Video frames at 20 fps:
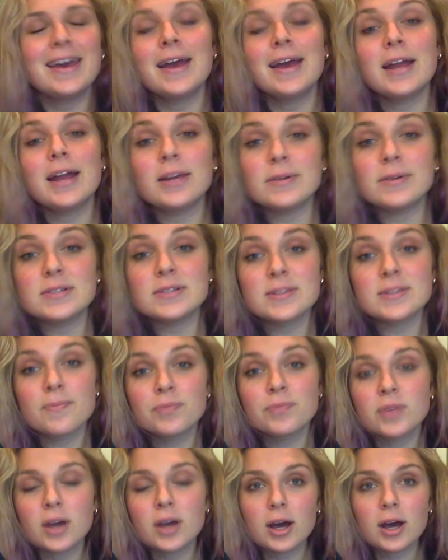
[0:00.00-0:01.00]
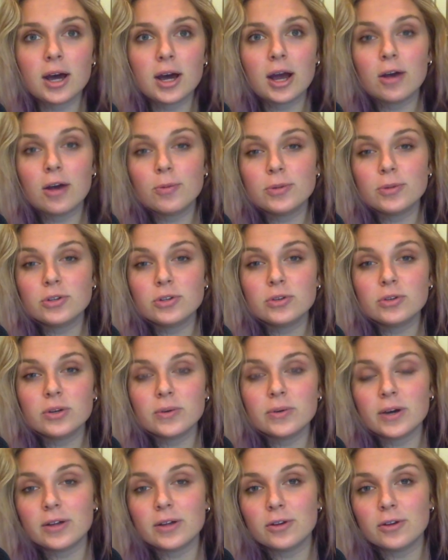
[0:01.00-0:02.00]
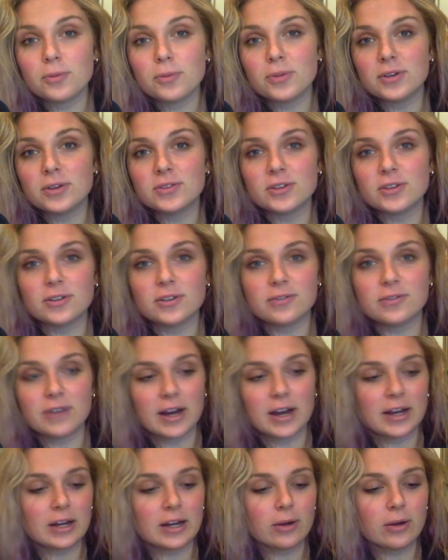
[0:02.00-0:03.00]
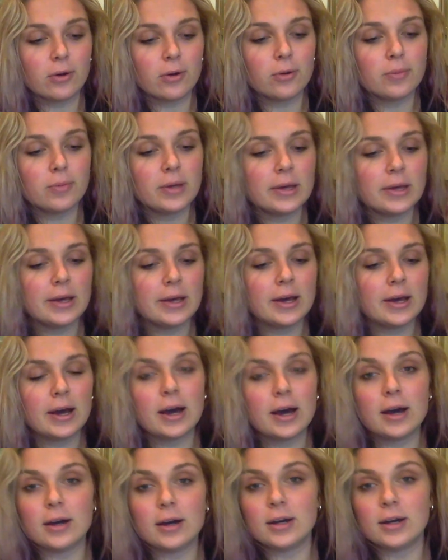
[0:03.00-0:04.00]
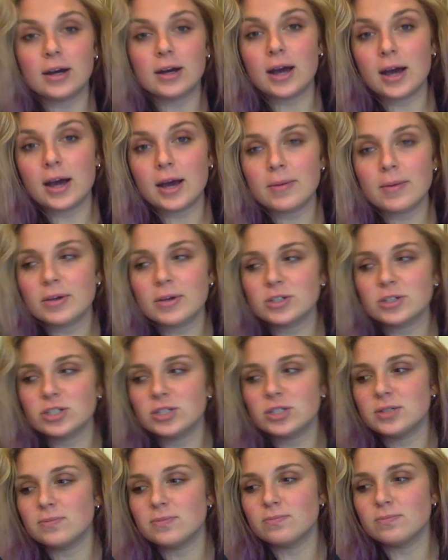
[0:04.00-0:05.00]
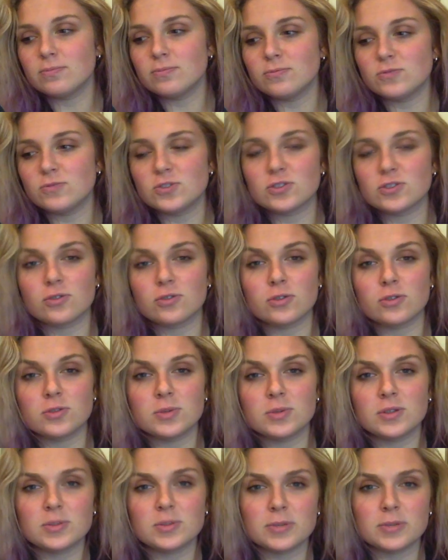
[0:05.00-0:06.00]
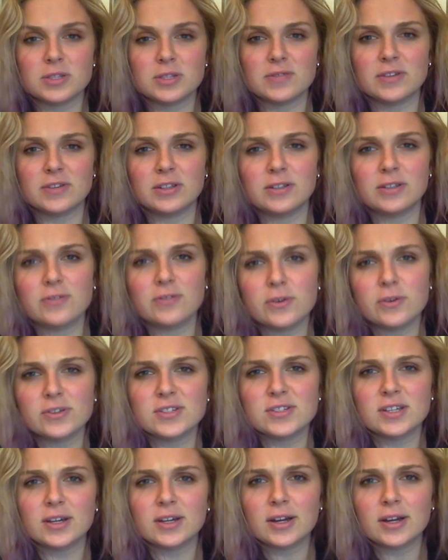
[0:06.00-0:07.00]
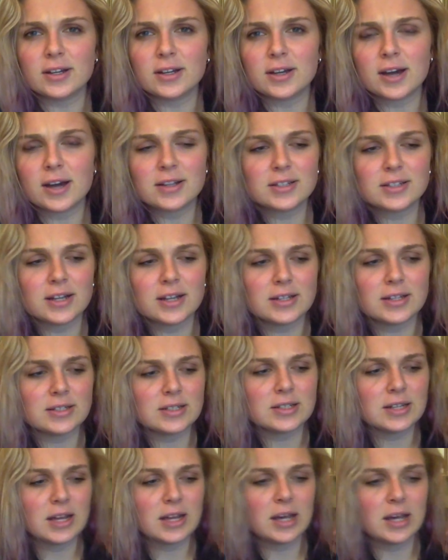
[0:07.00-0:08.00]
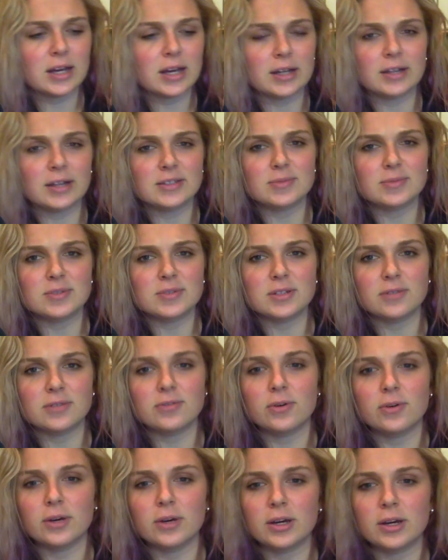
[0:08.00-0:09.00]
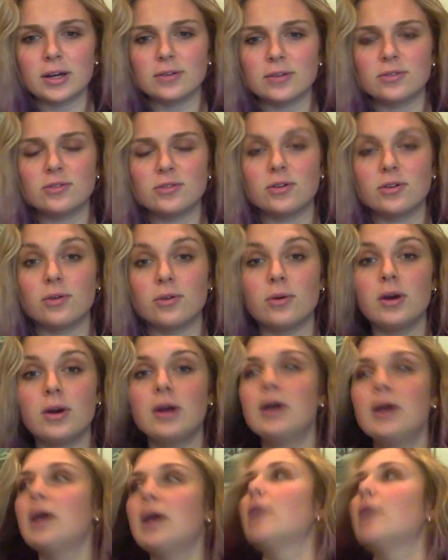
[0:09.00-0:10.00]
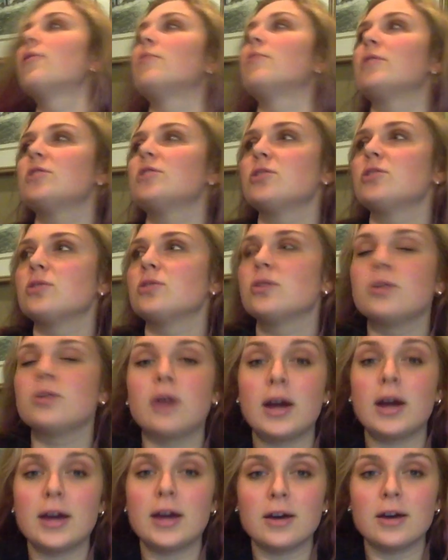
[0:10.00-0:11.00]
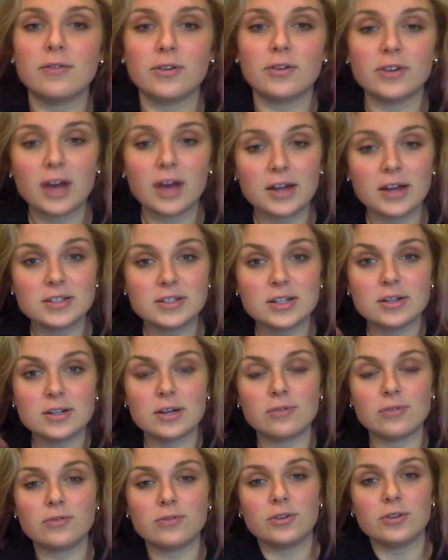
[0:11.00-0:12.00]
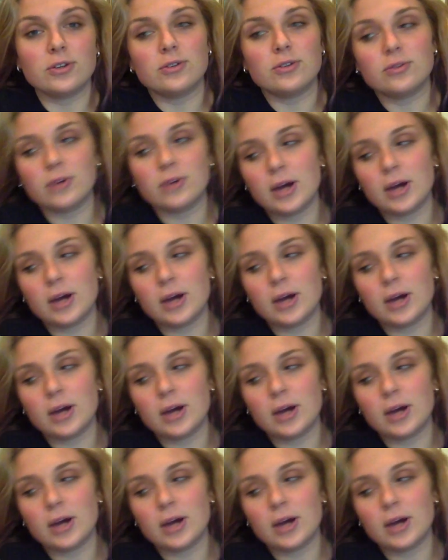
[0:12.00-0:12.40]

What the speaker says: Anyways, I hope you're doing well. Hope things are fine at home. I'm actually just going to be specifically focusing on content today. I got some stuff going on, so I want to make sure I have all the content out for you.